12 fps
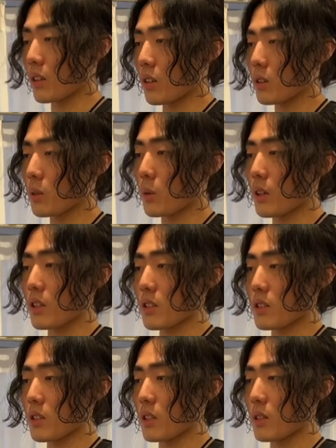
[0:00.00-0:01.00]
the other one
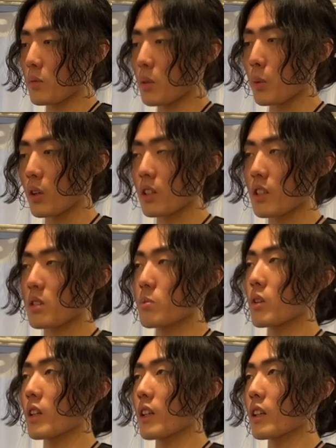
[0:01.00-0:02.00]
is the body is
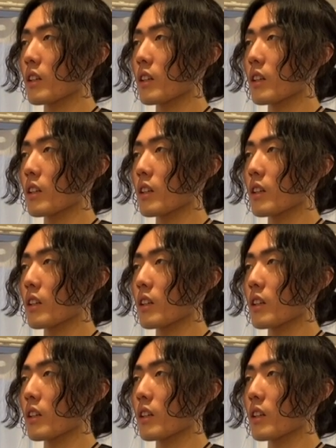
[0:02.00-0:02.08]
more like